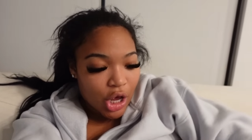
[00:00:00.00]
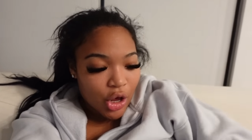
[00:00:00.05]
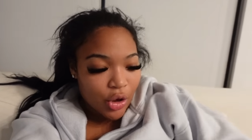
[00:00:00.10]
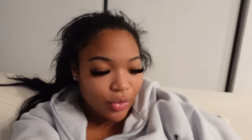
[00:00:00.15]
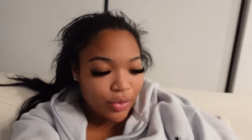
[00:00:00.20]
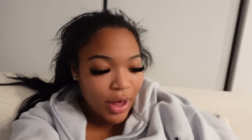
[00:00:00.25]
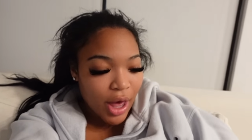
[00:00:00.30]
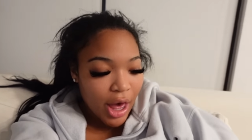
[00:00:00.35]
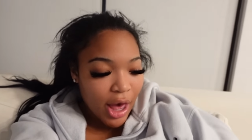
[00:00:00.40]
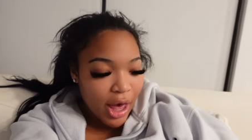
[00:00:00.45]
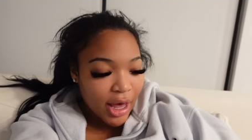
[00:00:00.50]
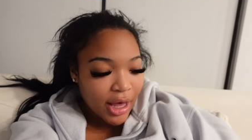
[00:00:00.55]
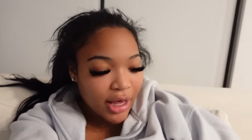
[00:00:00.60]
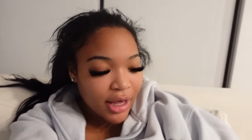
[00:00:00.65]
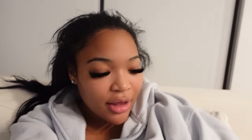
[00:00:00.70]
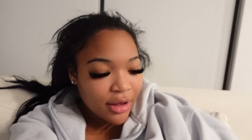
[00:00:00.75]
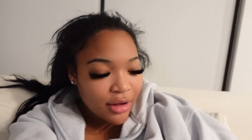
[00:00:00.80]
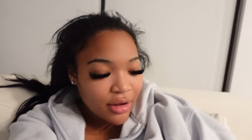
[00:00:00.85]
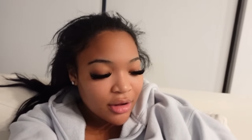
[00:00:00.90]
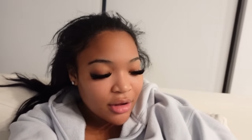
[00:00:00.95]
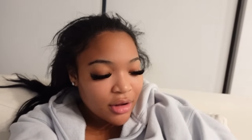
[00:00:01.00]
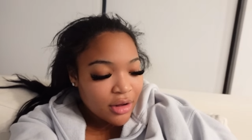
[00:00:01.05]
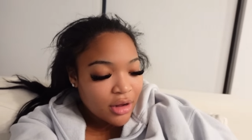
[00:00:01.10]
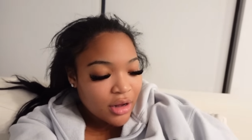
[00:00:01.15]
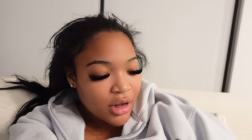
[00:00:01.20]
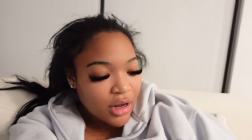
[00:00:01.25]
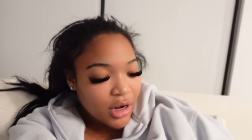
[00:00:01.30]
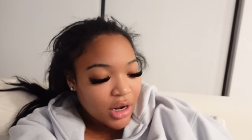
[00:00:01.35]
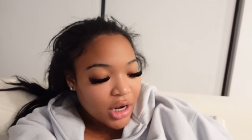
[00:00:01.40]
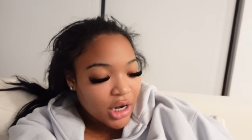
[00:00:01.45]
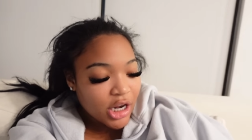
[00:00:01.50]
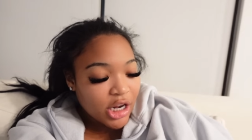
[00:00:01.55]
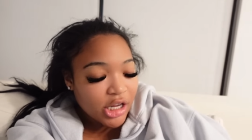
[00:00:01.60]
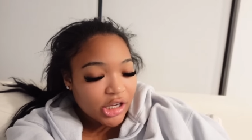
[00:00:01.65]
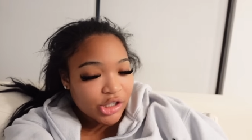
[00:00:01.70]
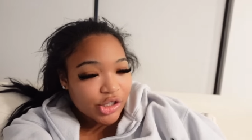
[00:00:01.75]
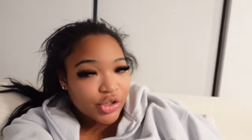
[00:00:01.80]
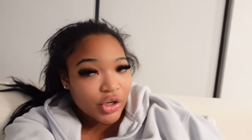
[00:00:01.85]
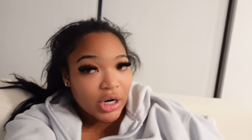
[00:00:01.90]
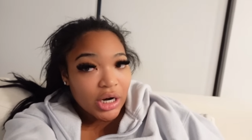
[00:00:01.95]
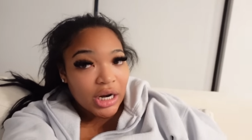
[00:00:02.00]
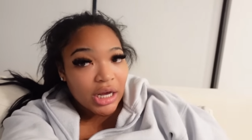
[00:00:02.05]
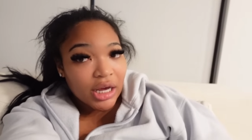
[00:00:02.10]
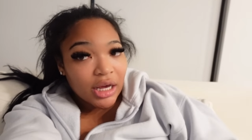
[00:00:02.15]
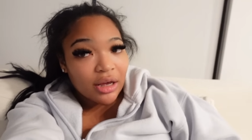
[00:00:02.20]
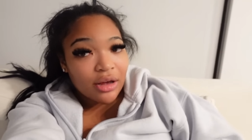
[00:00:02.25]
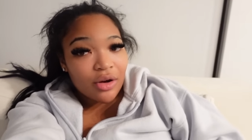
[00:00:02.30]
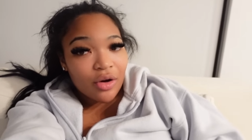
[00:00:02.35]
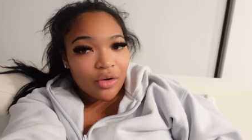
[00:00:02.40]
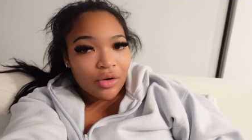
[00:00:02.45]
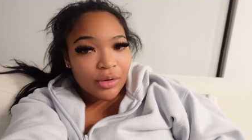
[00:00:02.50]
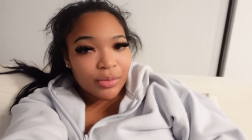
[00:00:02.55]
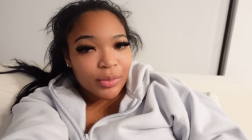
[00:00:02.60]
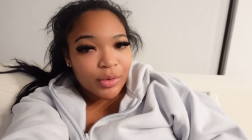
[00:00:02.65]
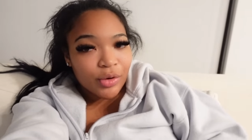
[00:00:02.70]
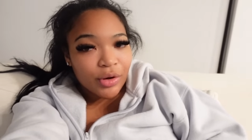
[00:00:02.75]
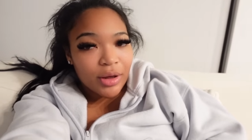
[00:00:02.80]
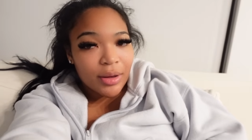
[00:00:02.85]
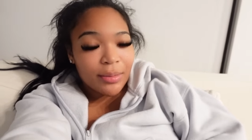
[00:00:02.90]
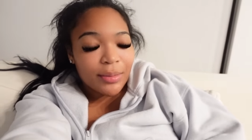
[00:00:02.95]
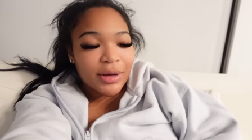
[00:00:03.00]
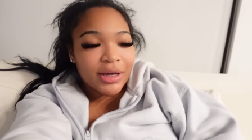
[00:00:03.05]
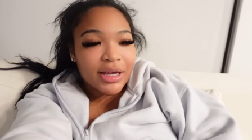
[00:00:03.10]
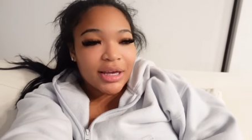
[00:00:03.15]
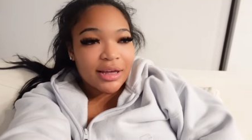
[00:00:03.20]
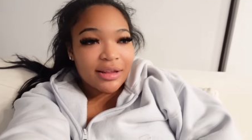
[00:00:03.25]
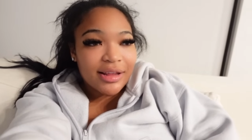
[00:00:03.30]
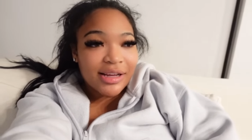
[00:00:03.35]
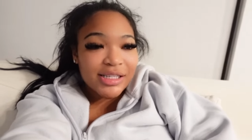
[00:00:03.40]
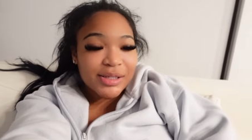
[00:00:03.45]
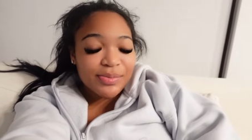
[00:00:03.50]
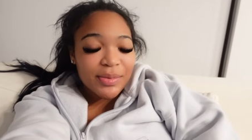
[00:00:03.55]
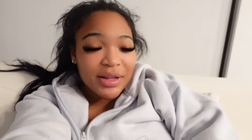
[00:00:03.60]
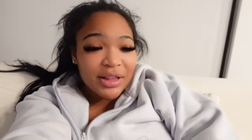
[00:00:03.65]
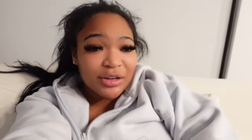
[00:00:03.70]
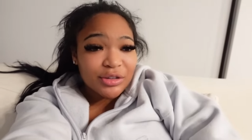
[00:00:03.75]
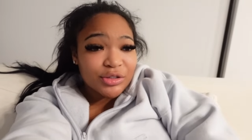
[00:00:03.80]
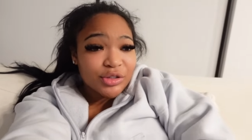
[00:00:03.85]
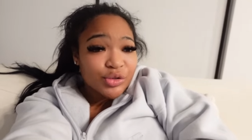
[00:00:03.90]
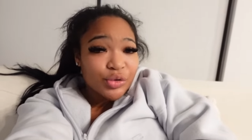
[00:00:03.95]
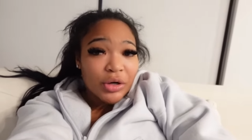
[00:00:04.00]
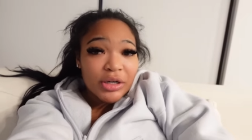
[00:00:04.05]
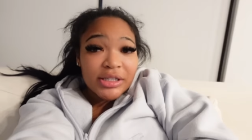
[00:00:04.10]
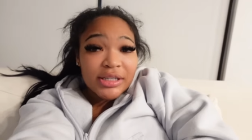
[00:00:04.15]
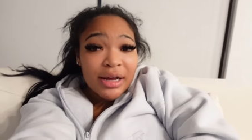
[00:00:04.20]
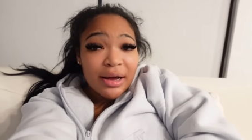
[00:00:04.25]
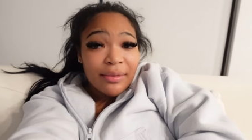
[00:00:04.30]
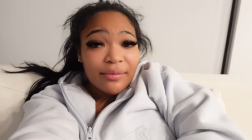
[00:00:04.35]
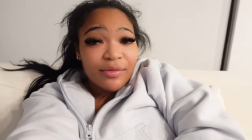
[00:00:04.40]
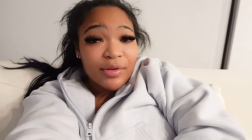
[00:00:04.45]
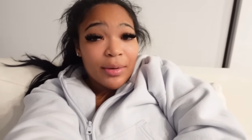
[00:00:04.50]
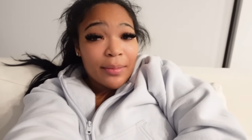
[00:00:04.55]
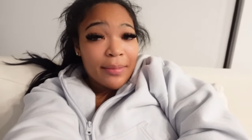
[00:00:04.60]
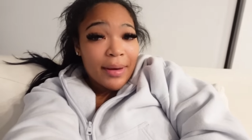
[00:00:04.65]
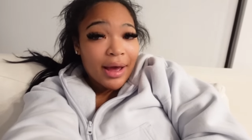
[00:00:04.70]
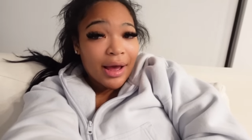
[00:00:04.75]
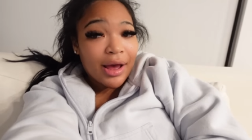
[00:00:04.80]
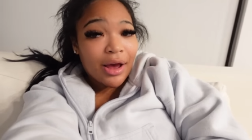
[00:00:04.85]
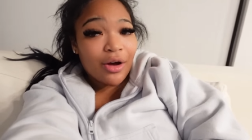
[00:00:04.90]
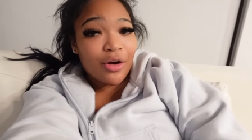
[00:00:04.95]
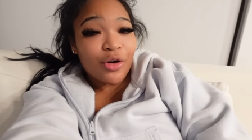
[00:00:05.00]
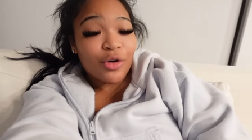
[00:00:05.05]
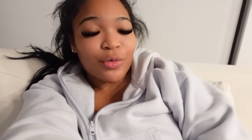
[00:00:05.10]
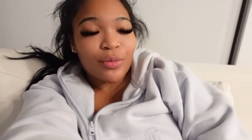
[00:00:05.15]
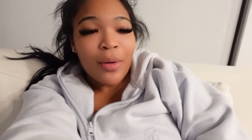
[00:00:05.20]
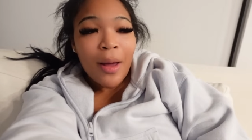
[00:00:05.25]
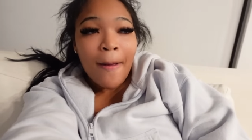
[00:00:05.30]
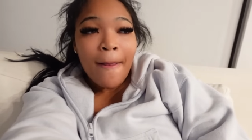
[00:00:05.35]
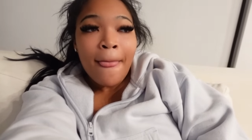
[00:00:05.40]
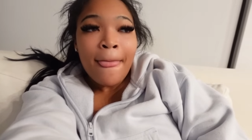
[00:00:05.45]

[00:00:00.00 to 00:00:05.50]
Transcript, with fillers: okay? Literally on point. But yeah, that's my little story time from back at home.